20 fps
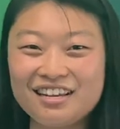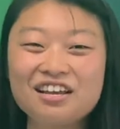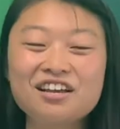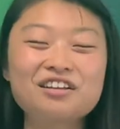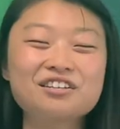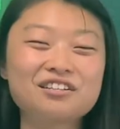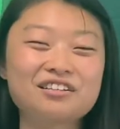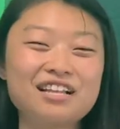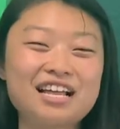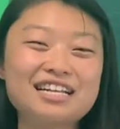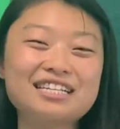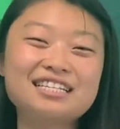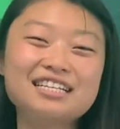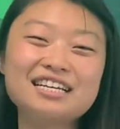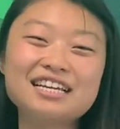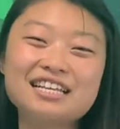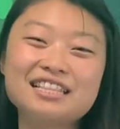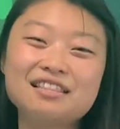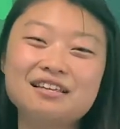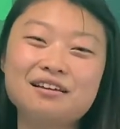So let's look
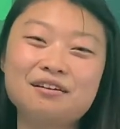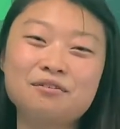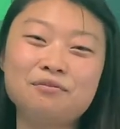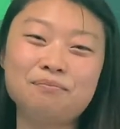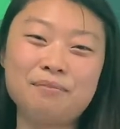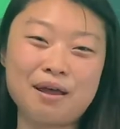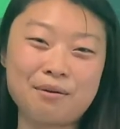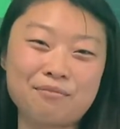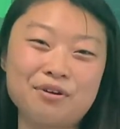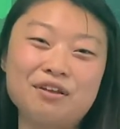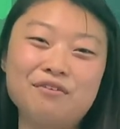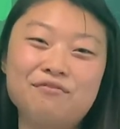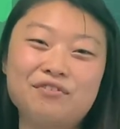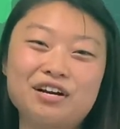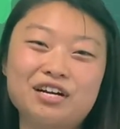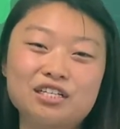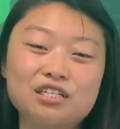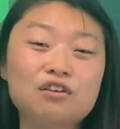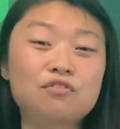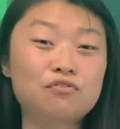at the memory
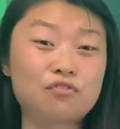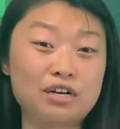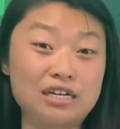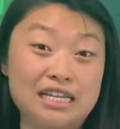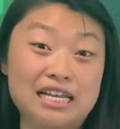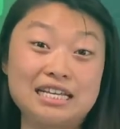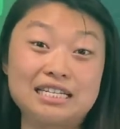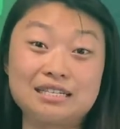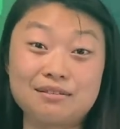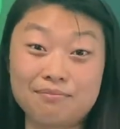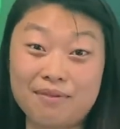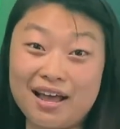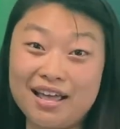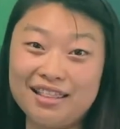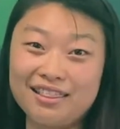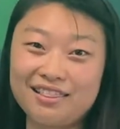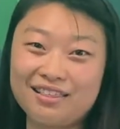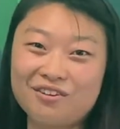verse for this month.